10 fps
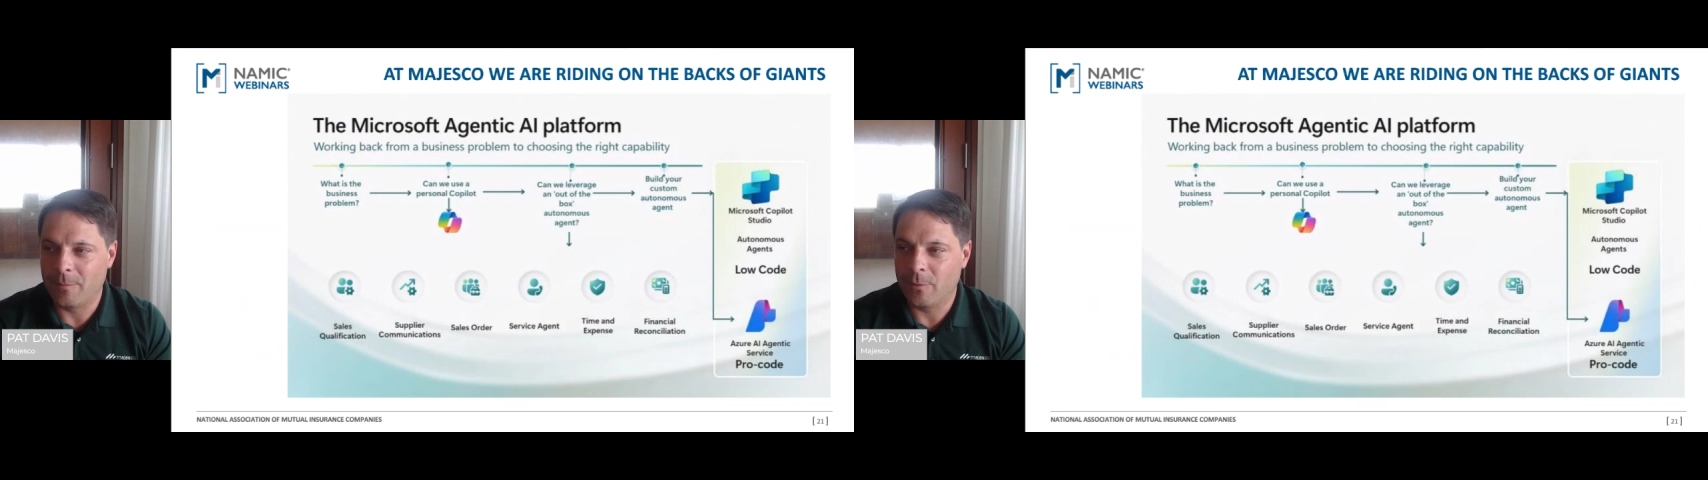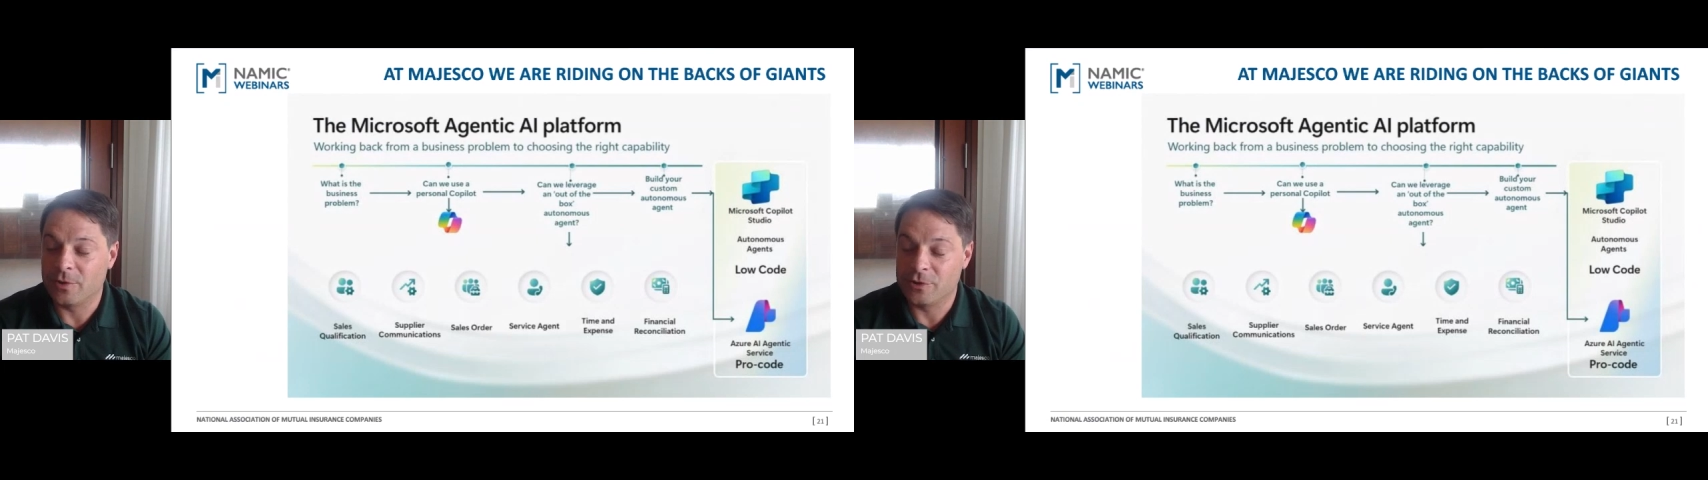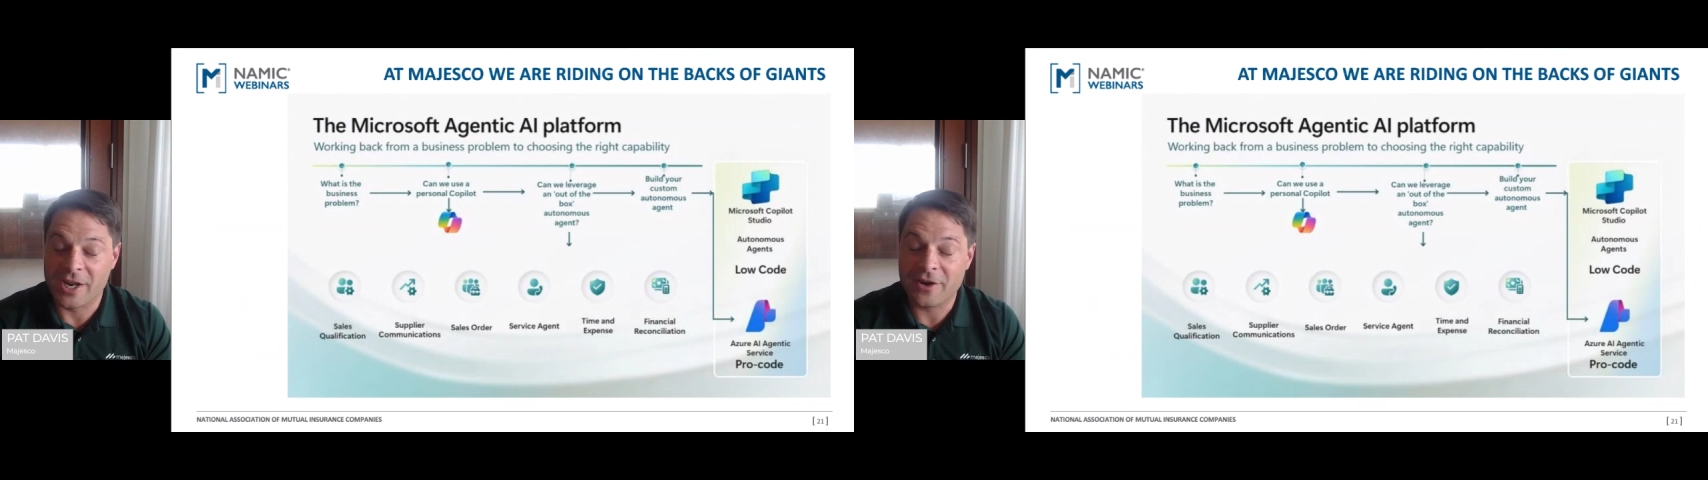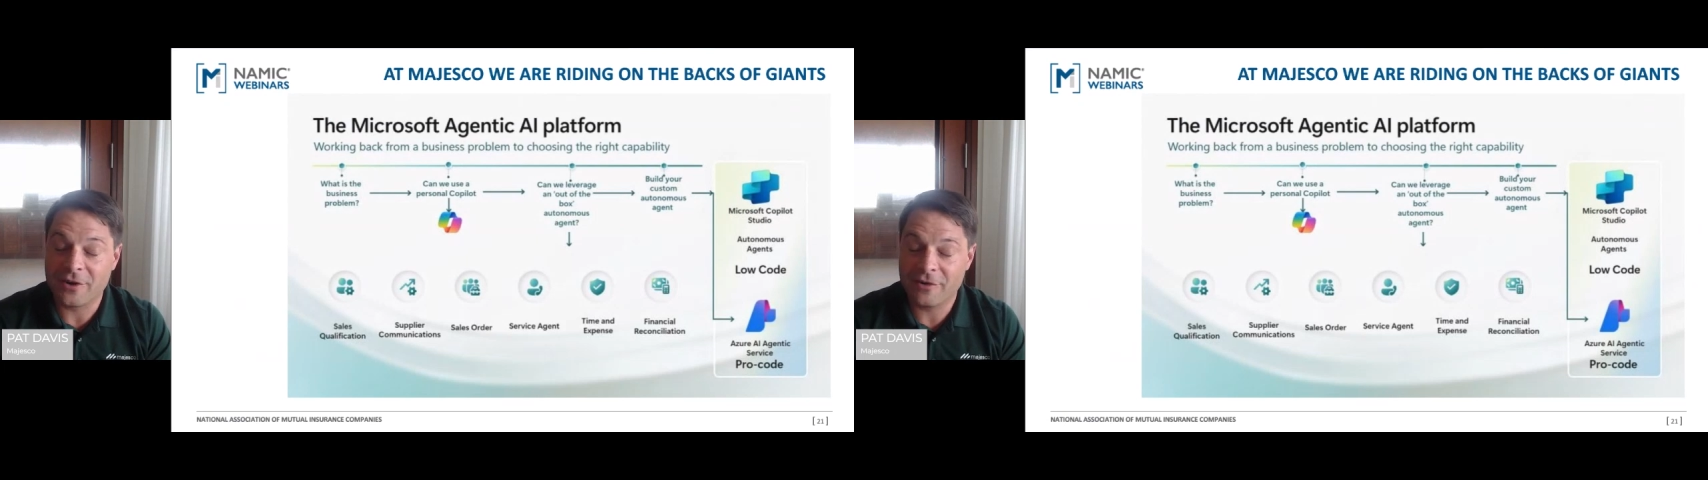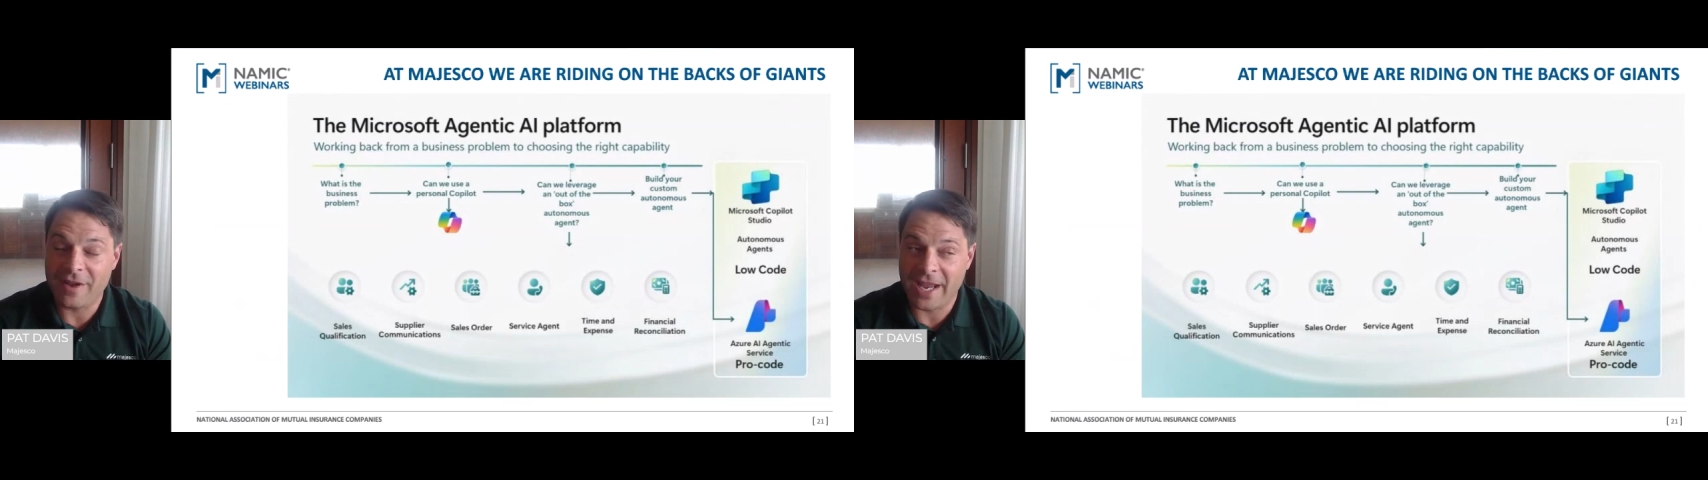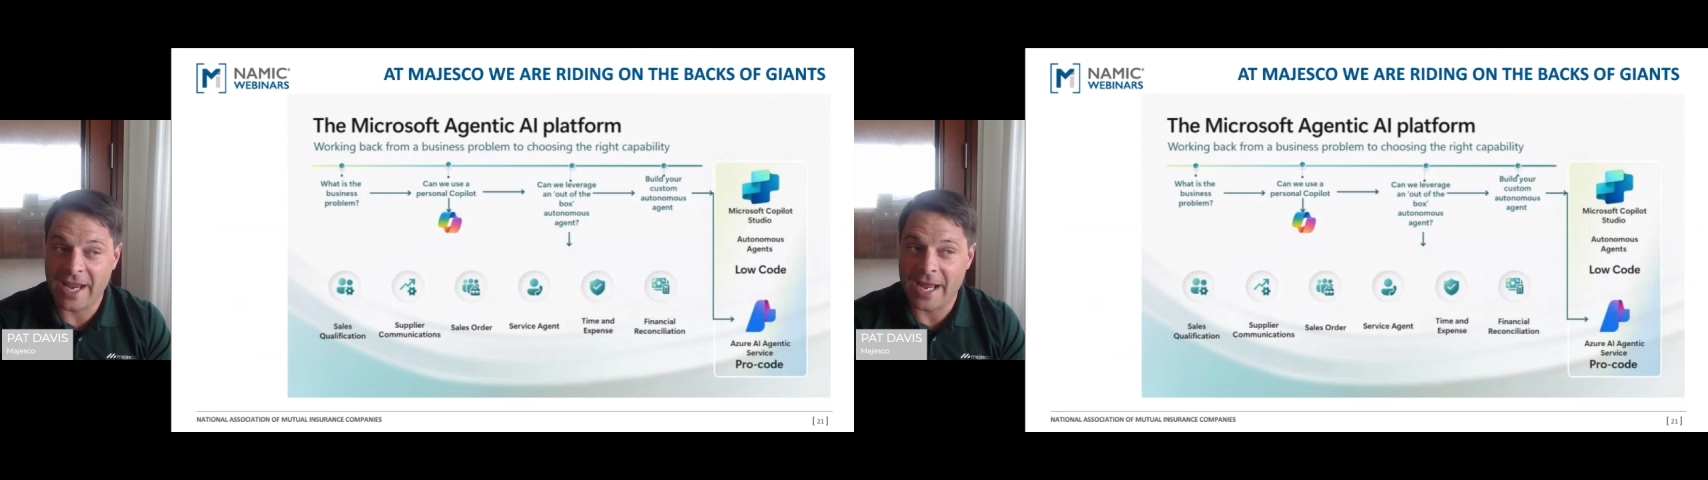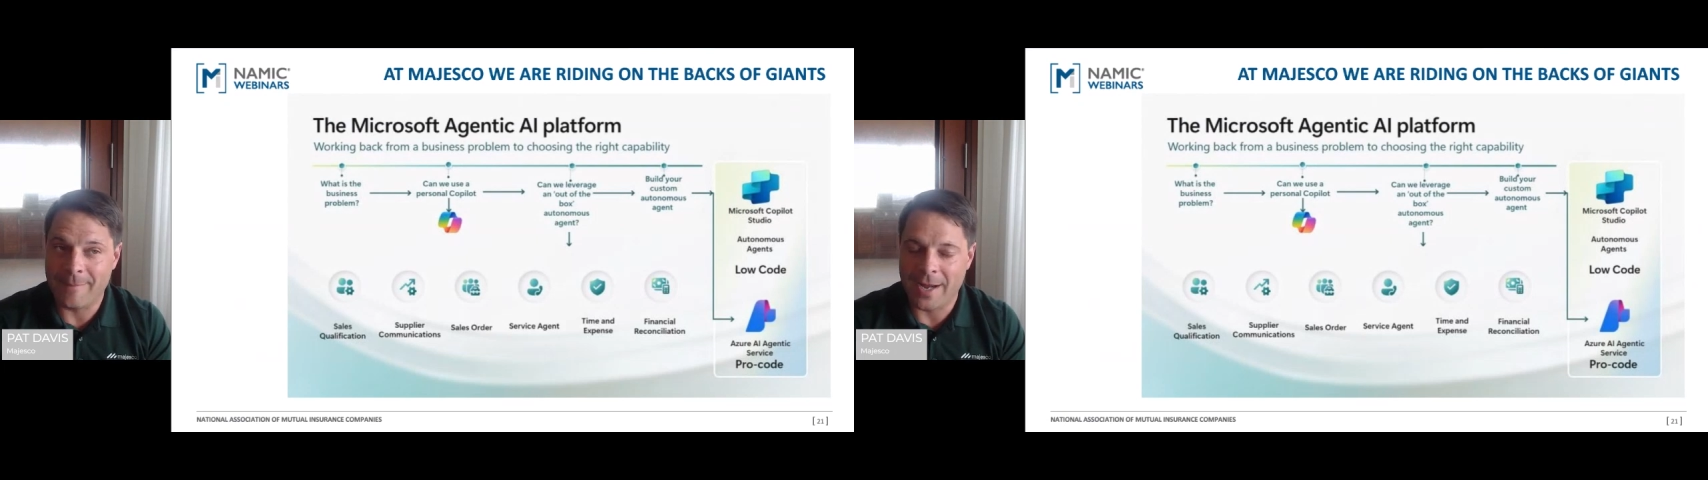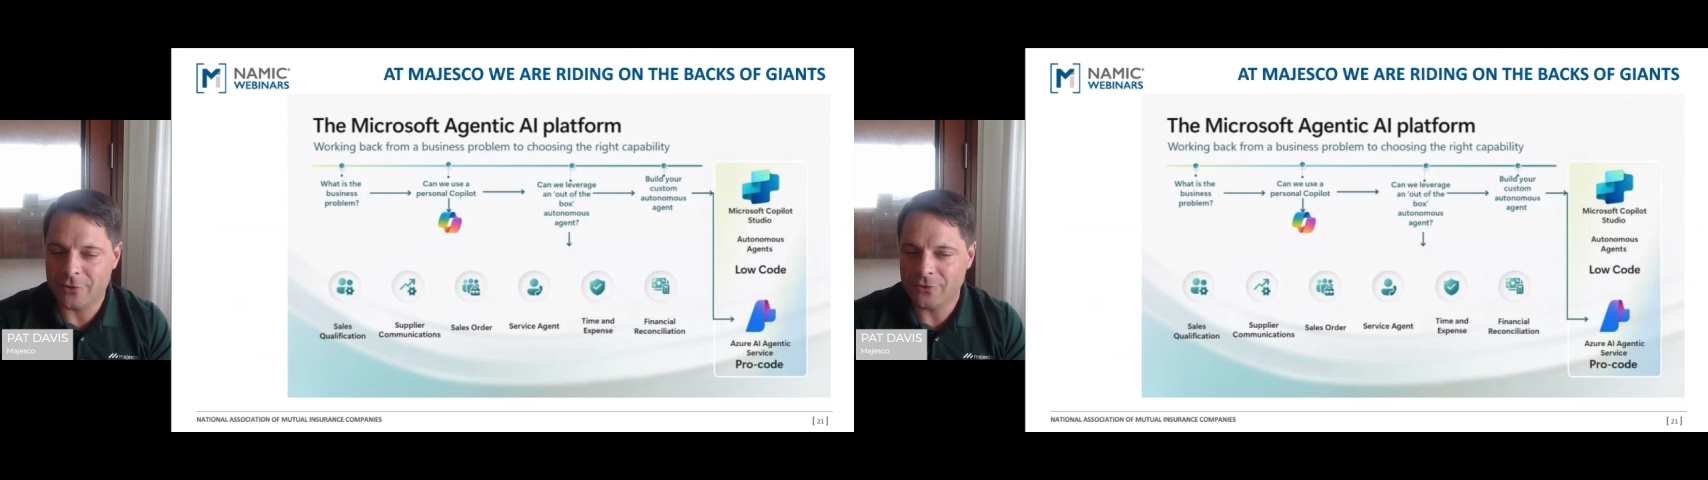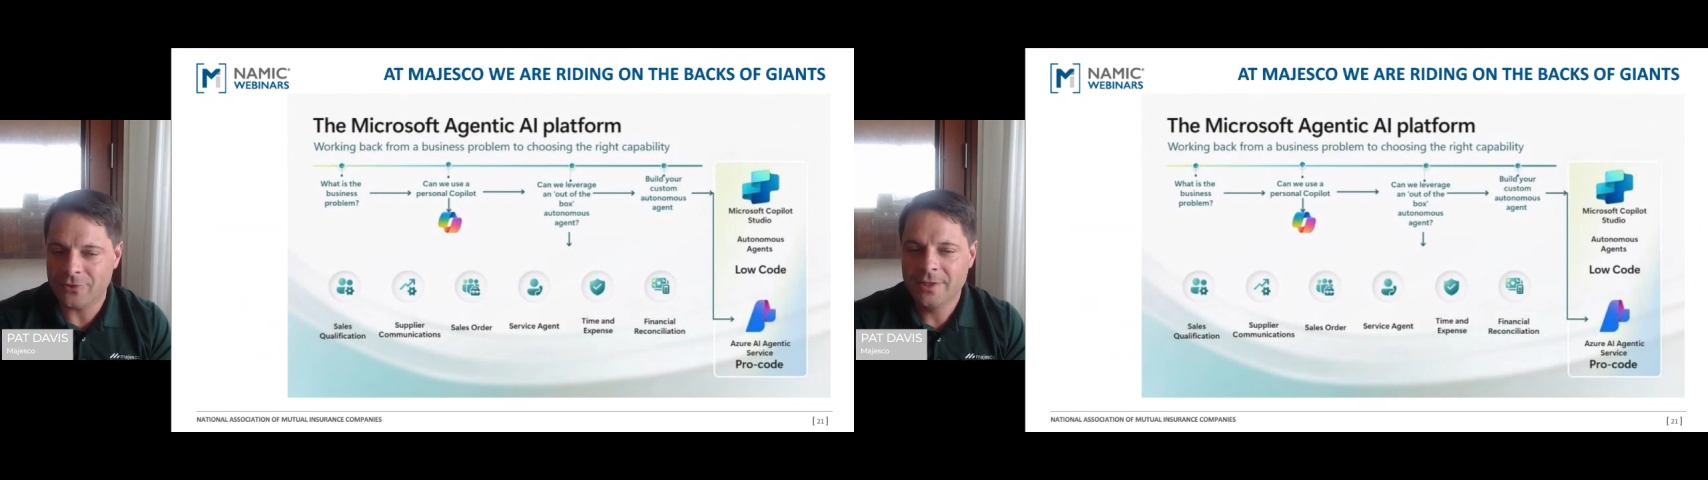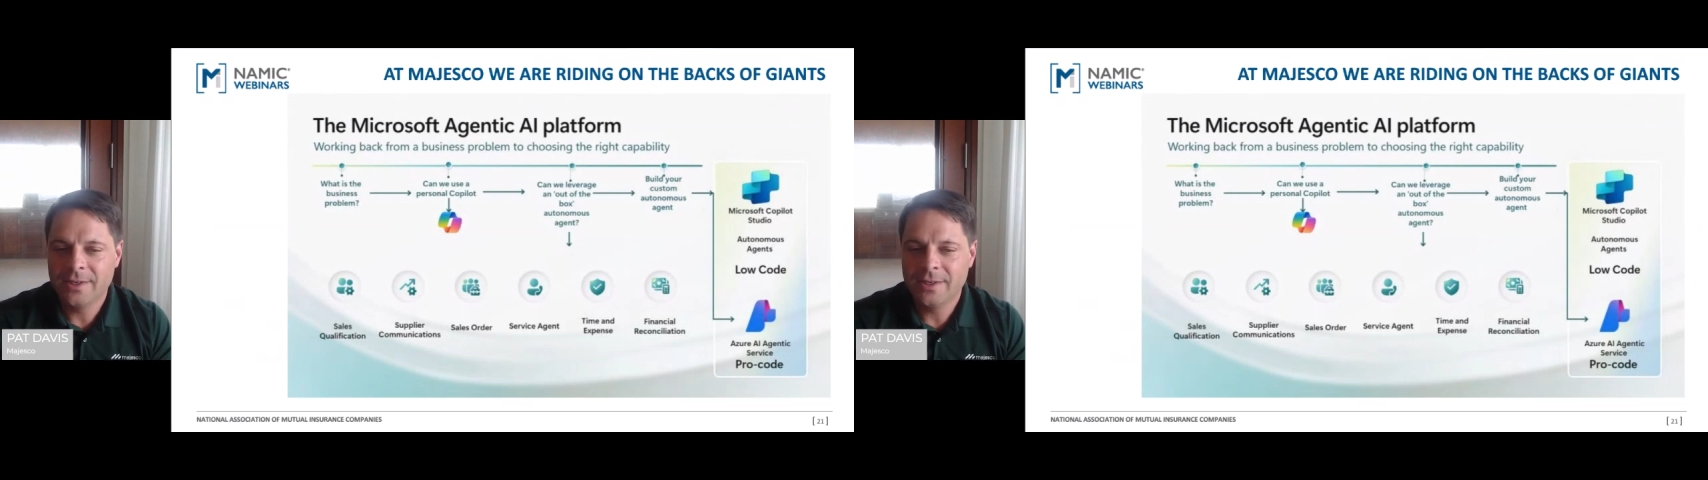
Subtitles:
or generative AI model.